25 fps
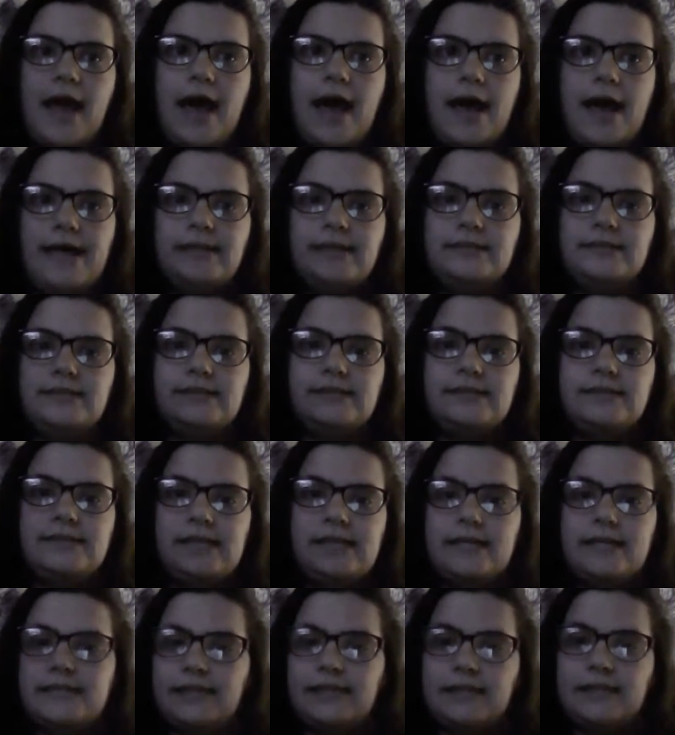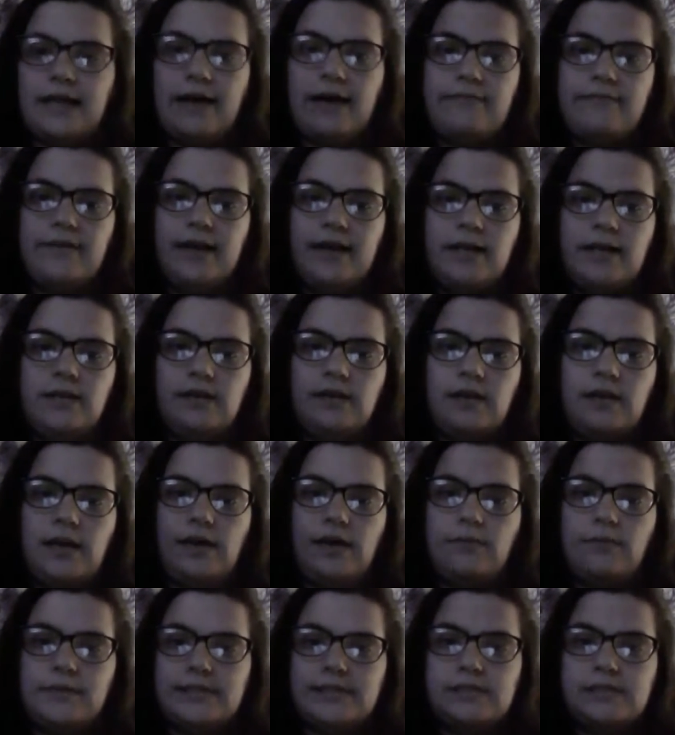at 6:11,
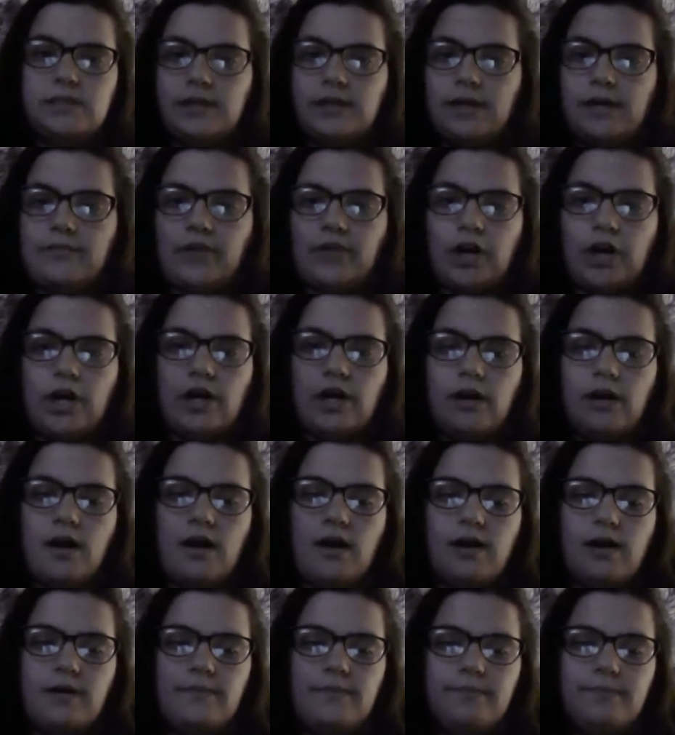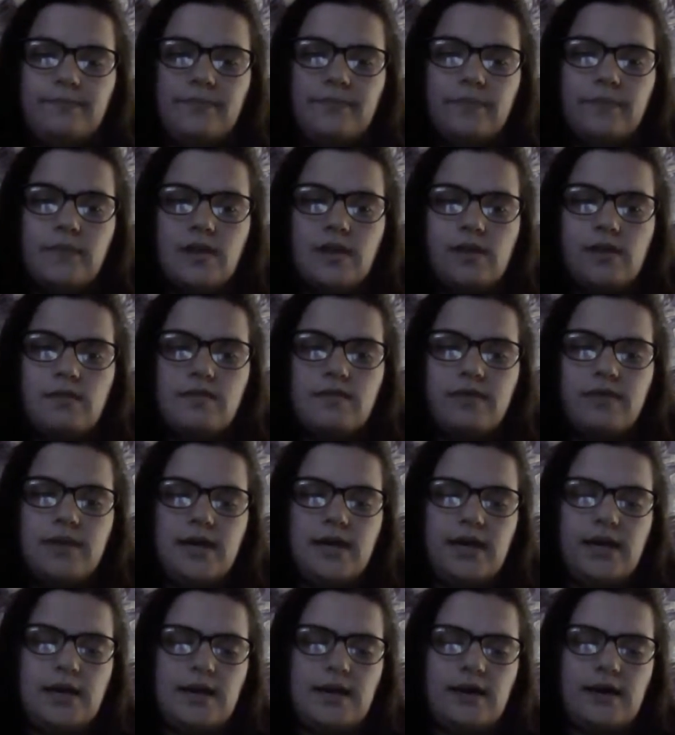he was delivered.
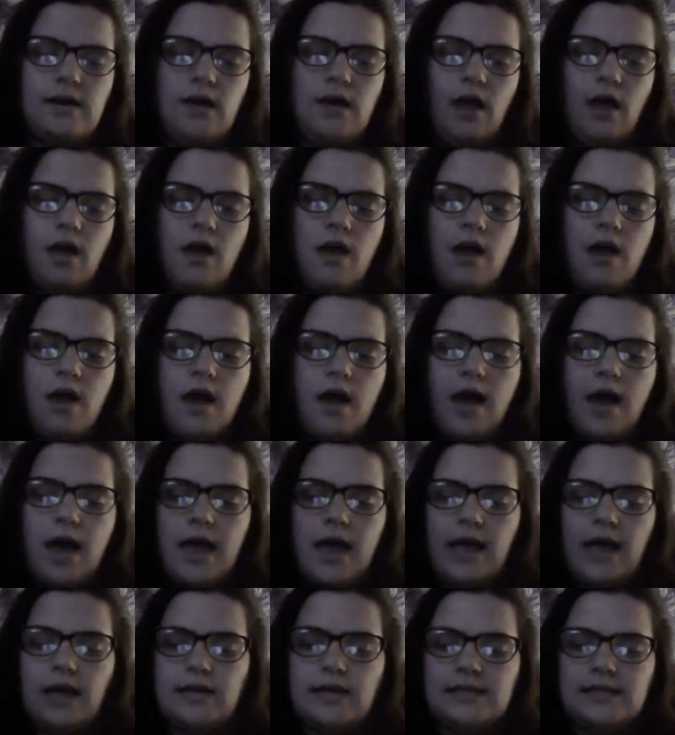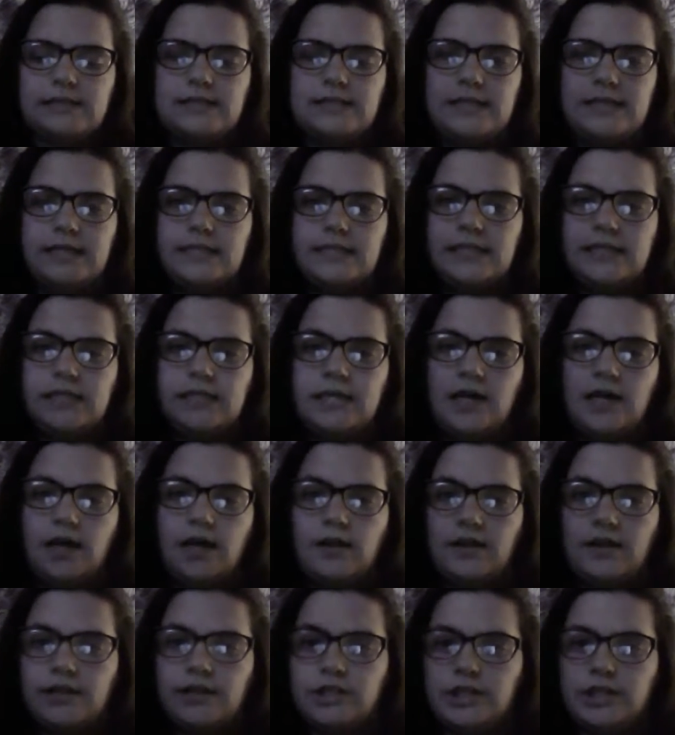The
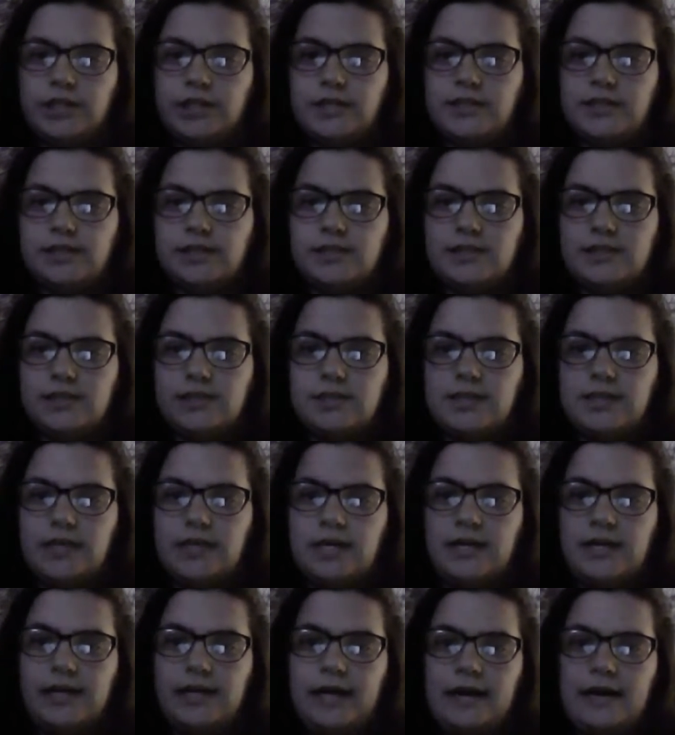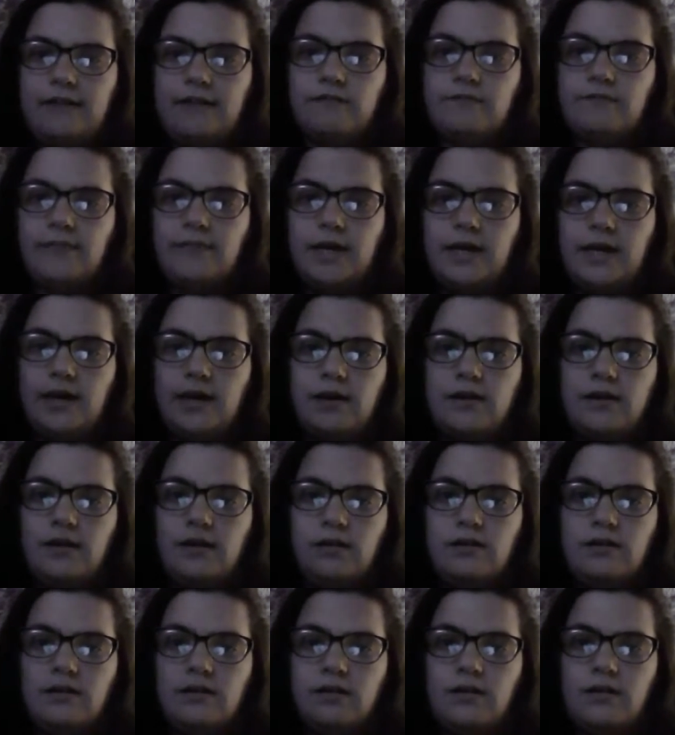anesthesiologist, he gave
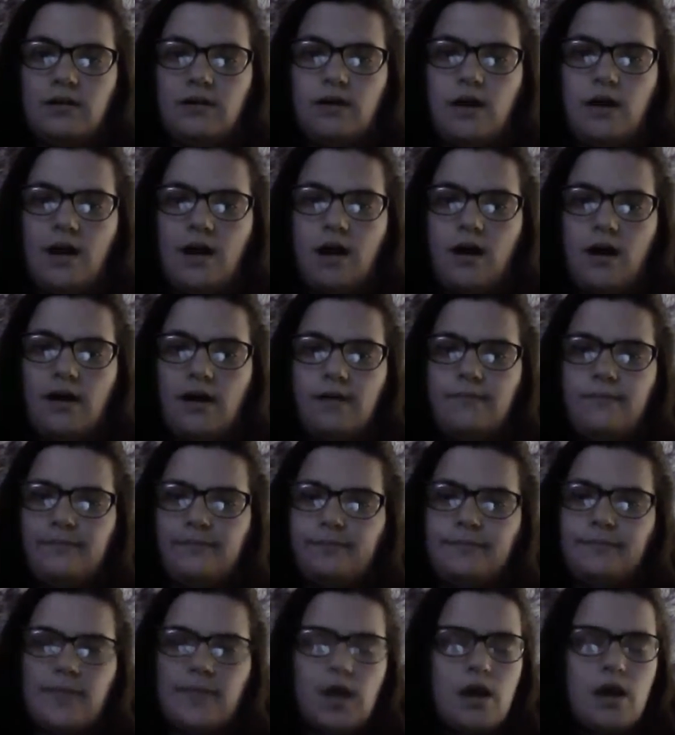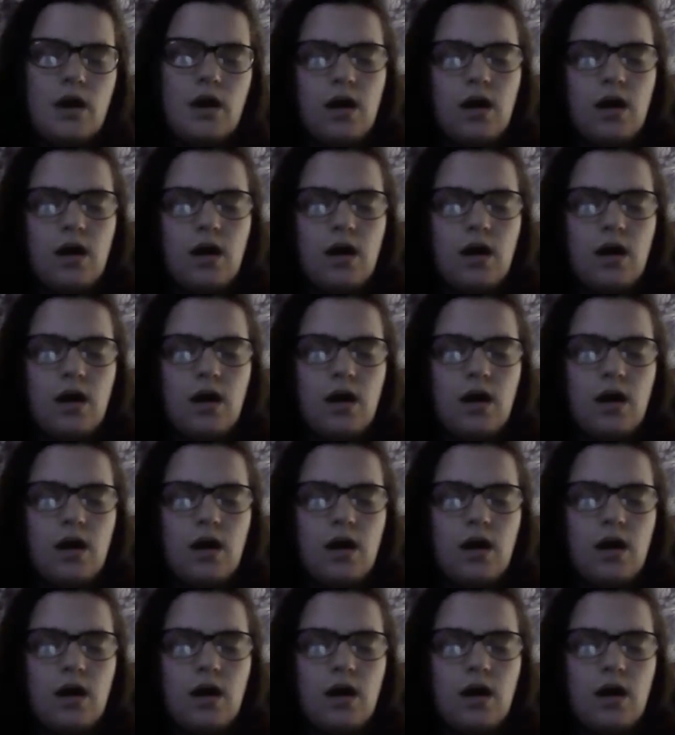me an